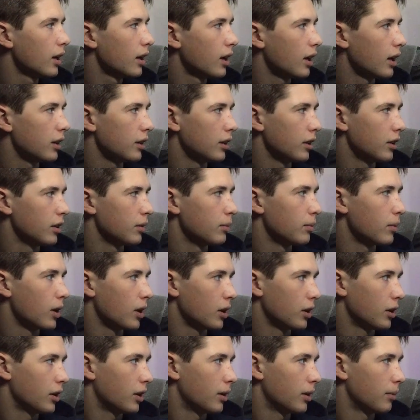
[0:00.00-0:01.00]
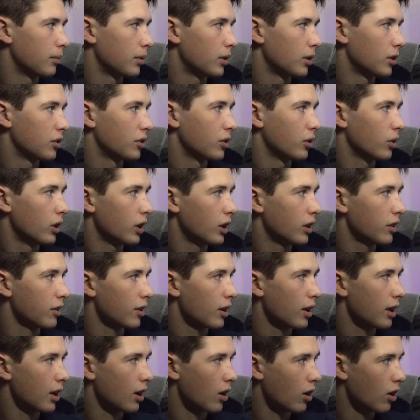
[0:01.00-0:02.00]
and then the model number. So it is
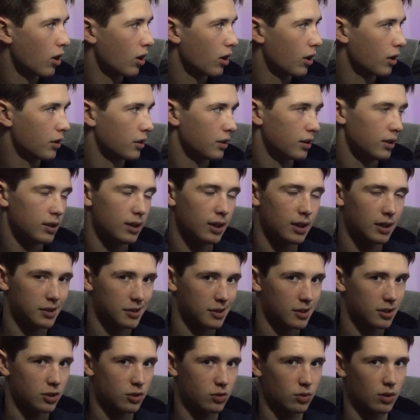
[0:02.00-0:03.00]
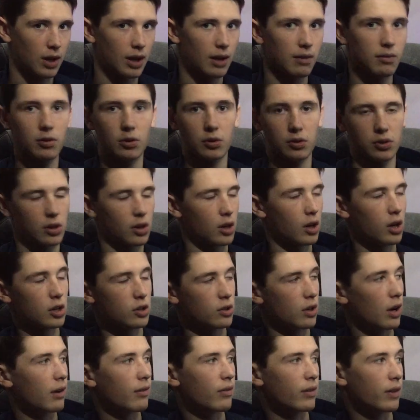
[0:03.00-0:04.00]
a hard disk drive, so it's a hard
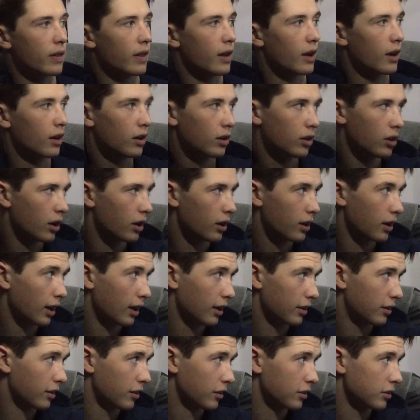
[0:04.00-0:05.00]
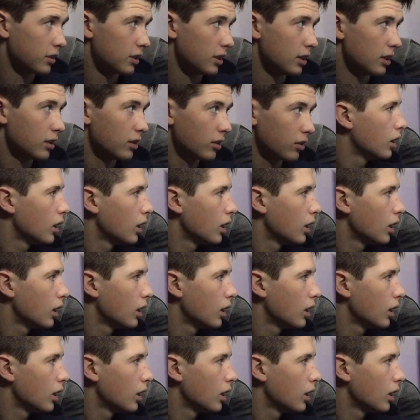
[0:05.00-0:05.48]
drive in there, not an SSD.